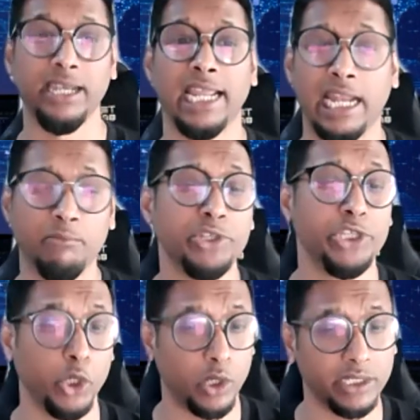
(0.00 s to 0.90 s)
And I'm
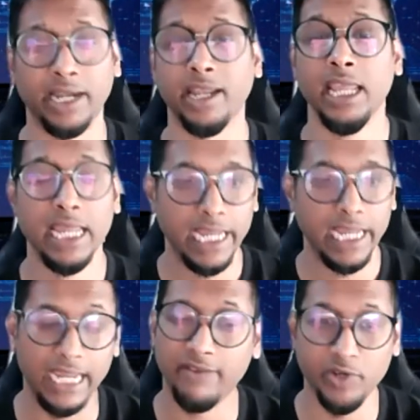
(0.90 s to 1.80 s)
sure that
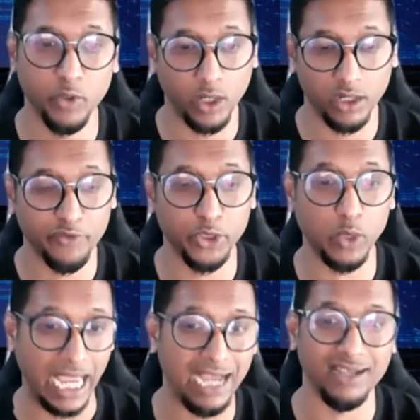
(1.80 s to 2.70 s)
every one of you
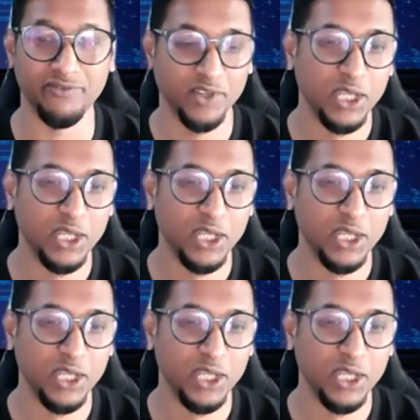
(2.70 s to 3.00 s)
have